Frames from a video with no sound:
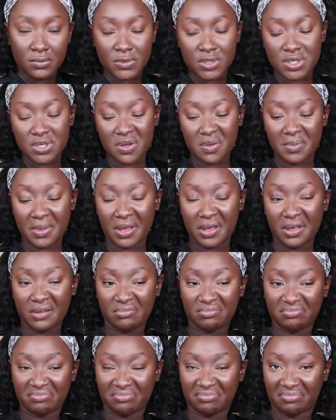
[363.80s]
It's not bad.
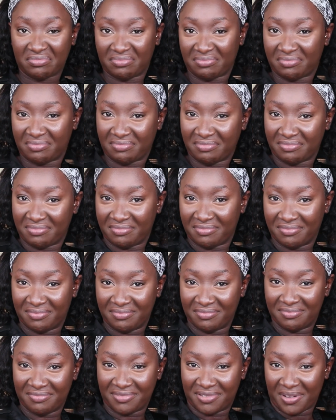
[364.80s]

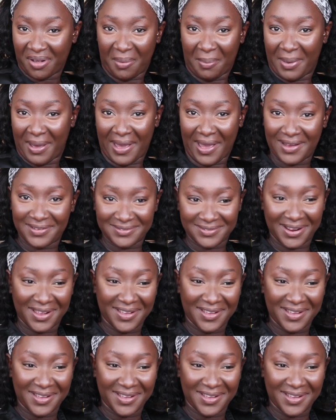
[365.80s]
It's not bad.